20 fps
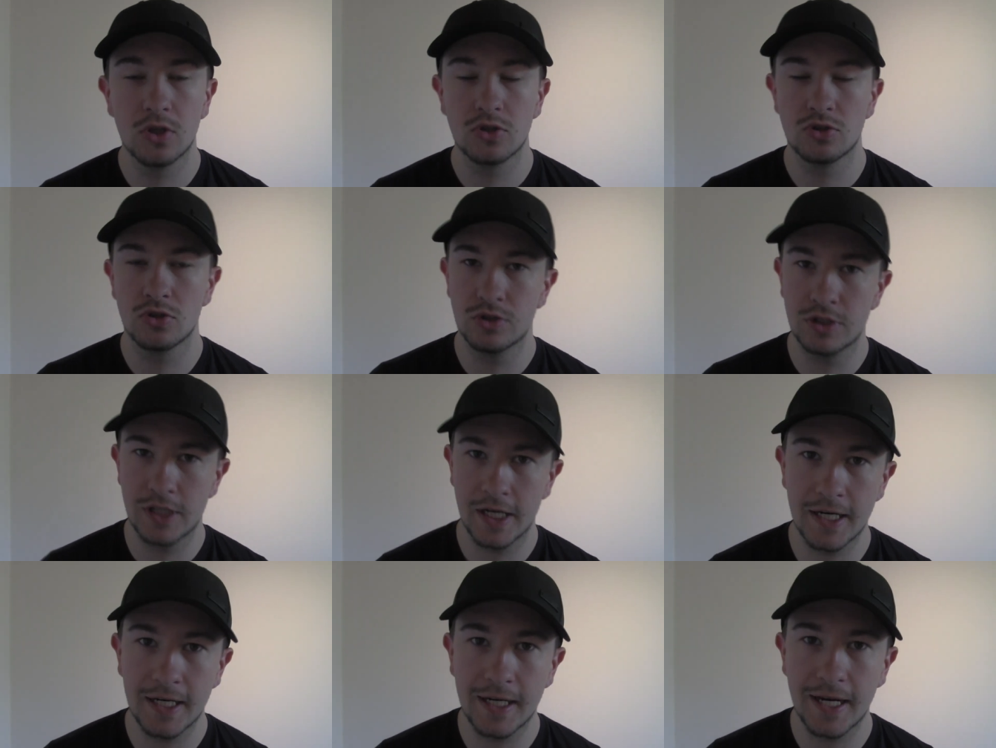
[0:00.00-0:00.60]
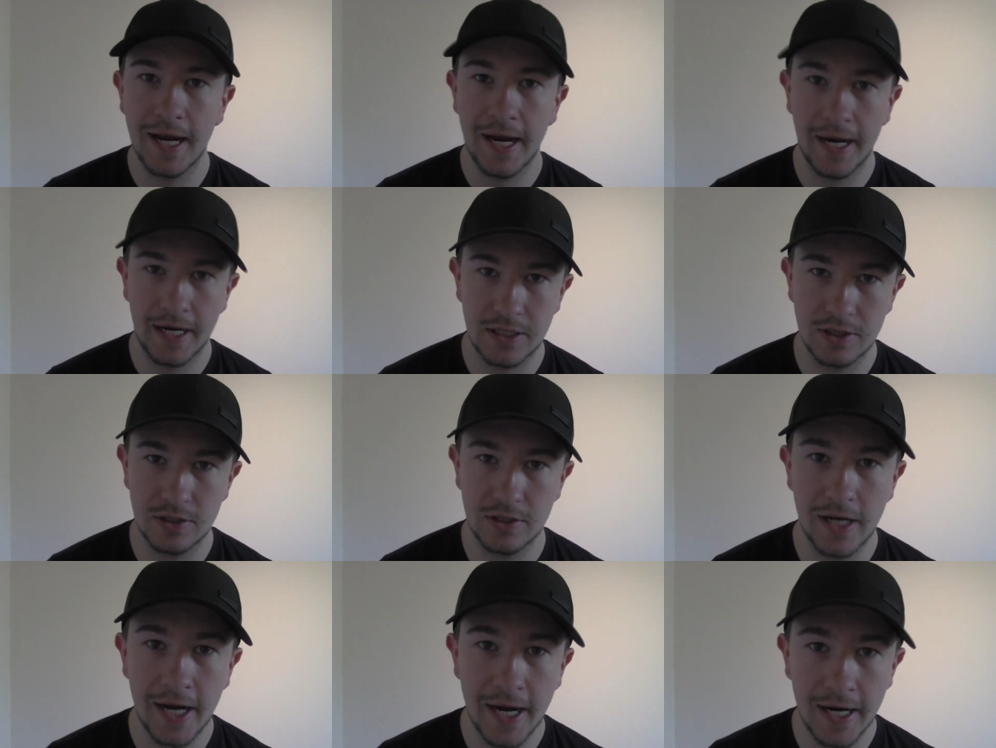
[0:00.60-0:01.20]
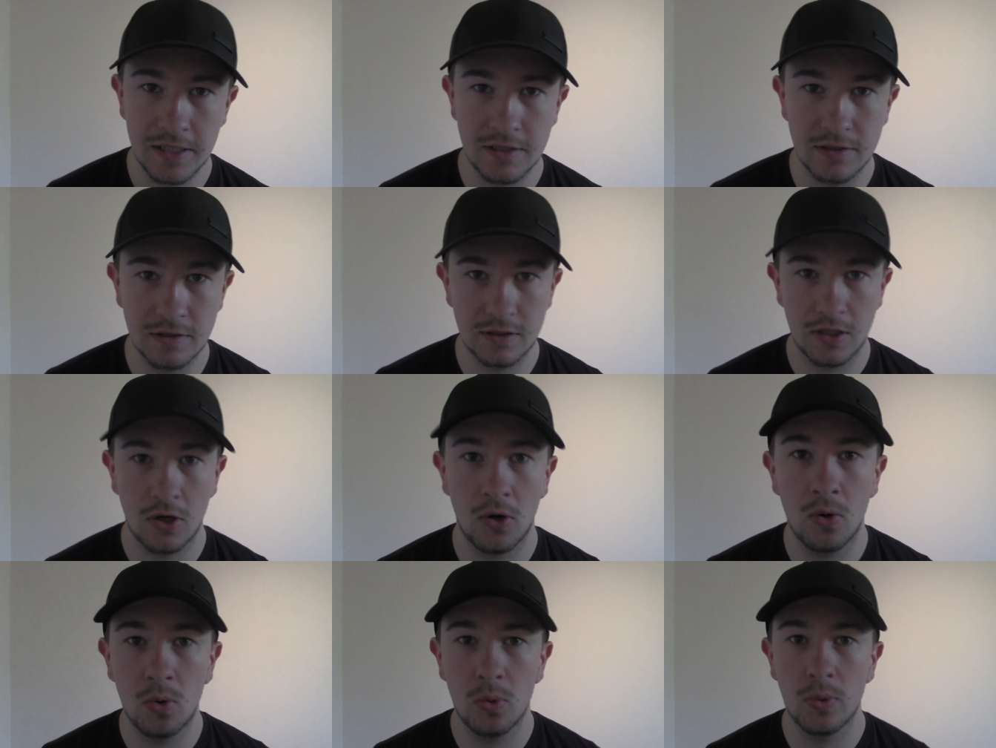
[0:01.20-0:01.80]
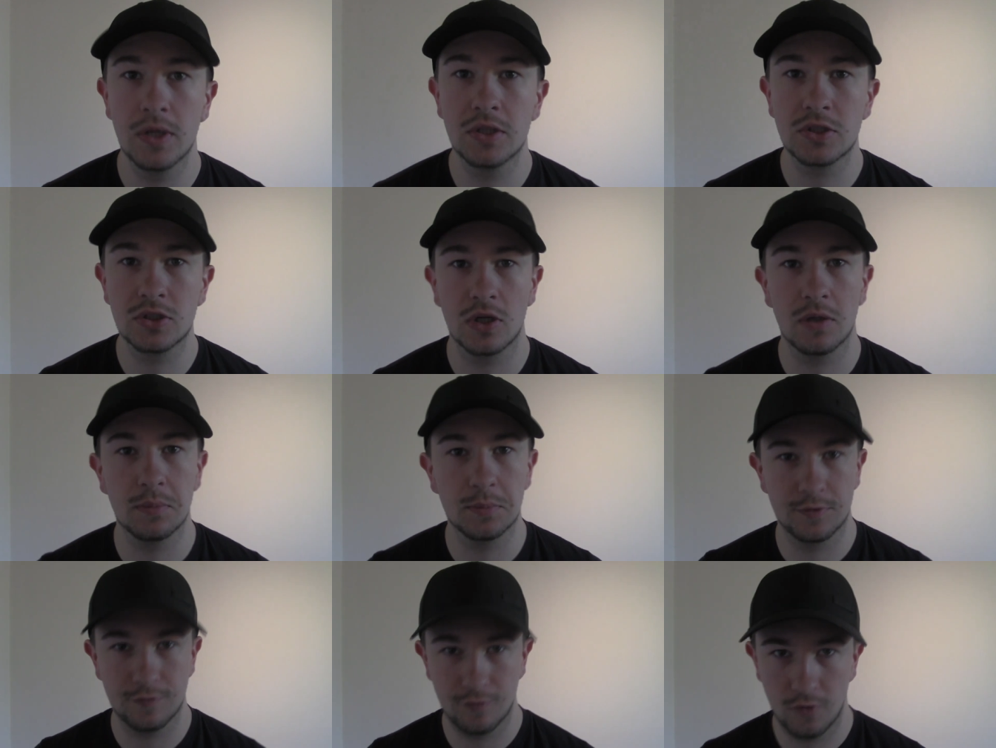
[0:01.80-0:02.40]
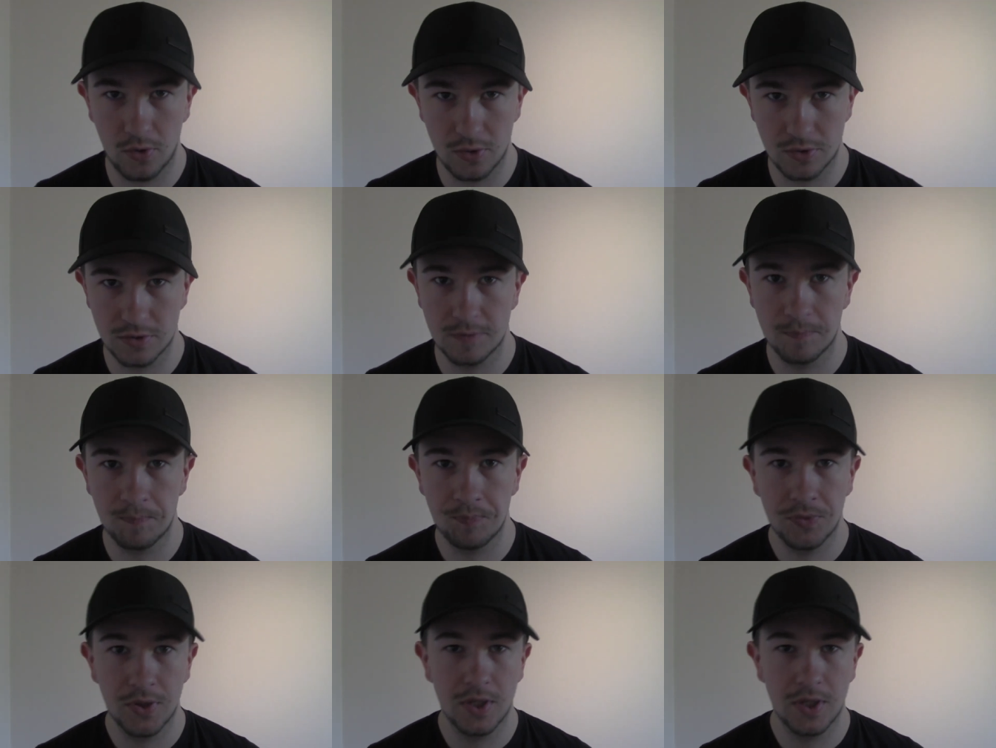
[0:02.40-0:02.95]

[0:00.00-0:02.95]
So take action. Action always comes first.